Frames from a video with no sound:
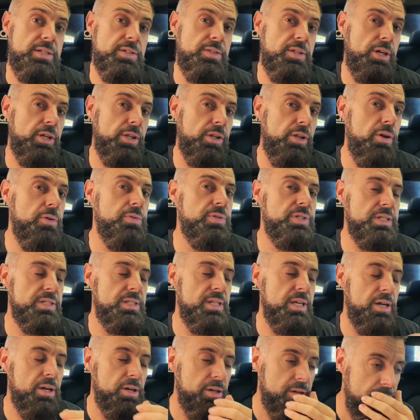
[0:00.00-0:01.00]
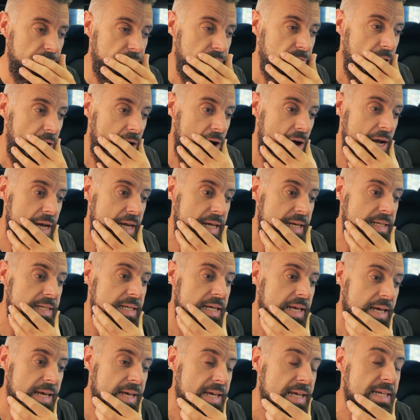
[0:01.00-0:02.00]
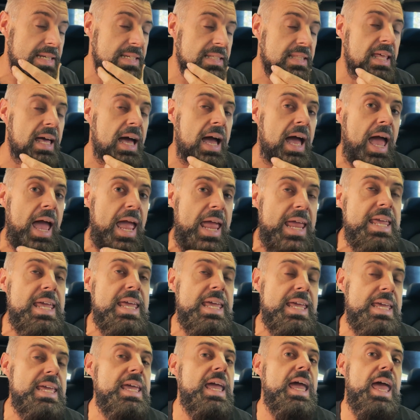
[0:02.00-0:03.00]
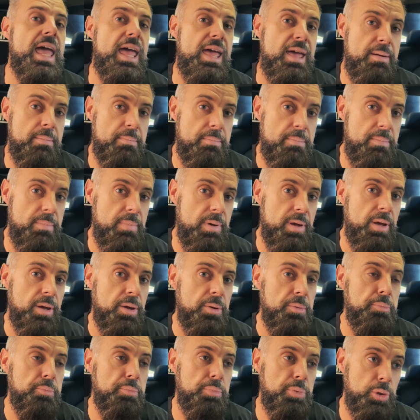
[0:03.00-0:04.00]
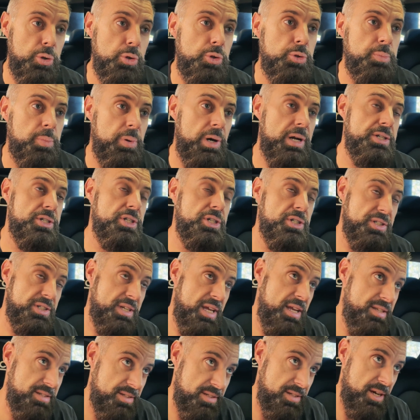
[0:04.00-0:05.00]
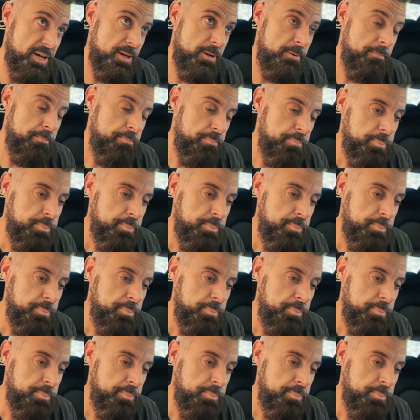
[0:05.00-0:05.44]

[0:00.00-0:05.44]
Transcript: The closest thing I can find is the AEM boost pressure sensor.